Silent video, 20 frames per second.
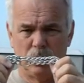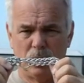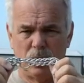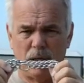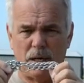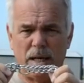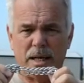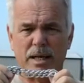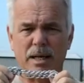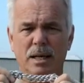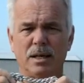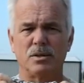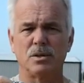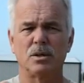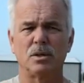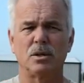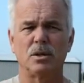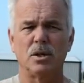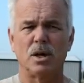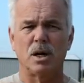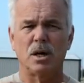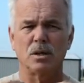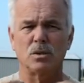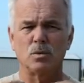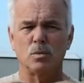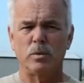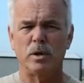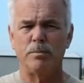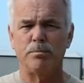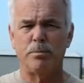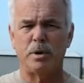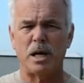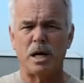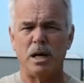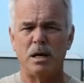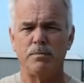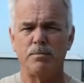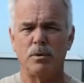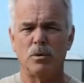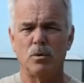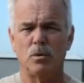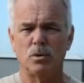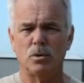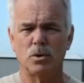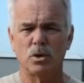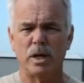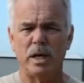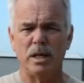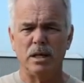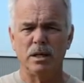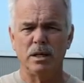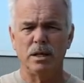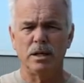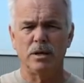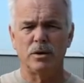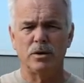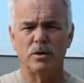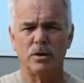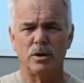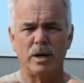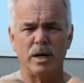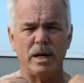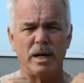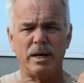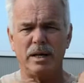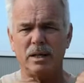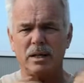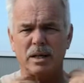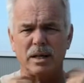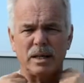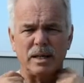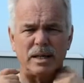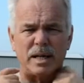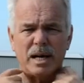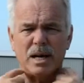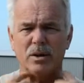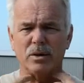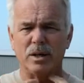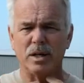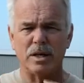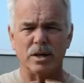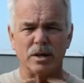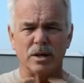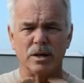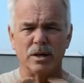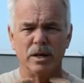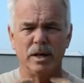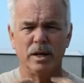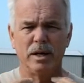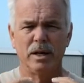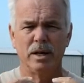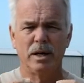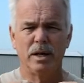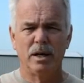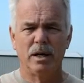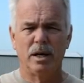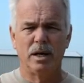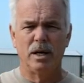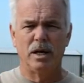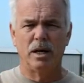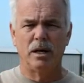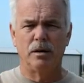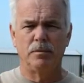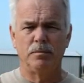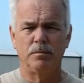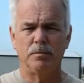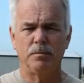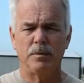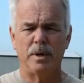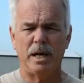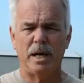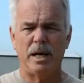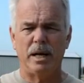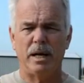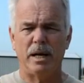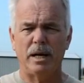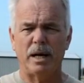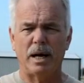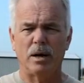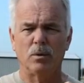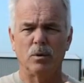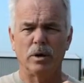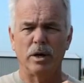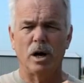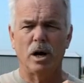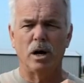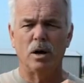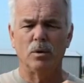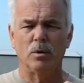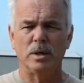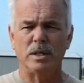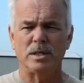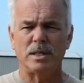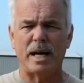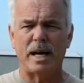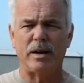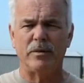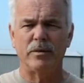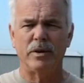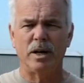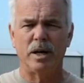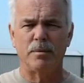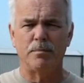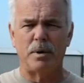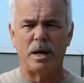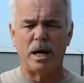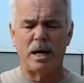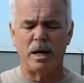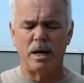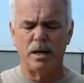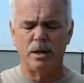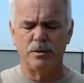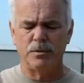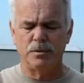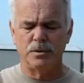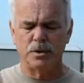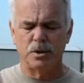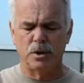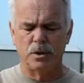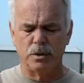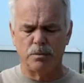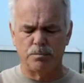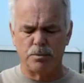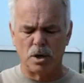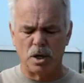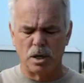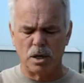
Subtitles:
against the dog's windpipe, trachea, or anything down here. And I would always have it up high. So the prong